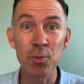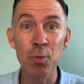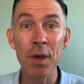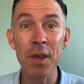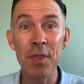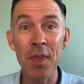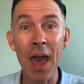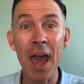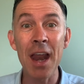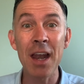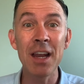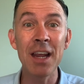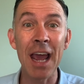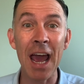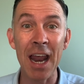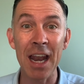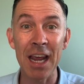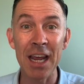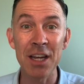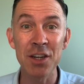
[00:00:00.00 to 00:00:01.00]
We then
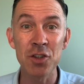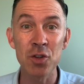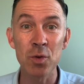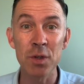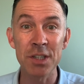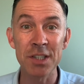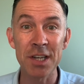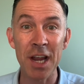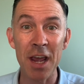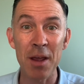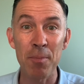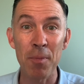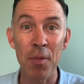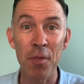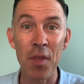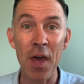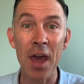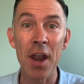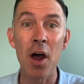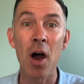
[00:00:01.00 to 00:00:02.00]
get into a statement
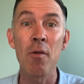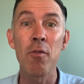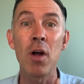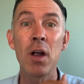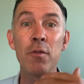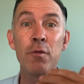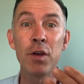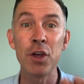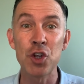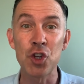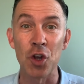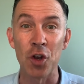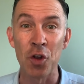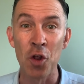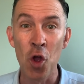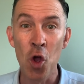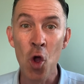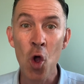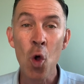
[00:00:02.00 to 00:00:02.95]
then of our vision.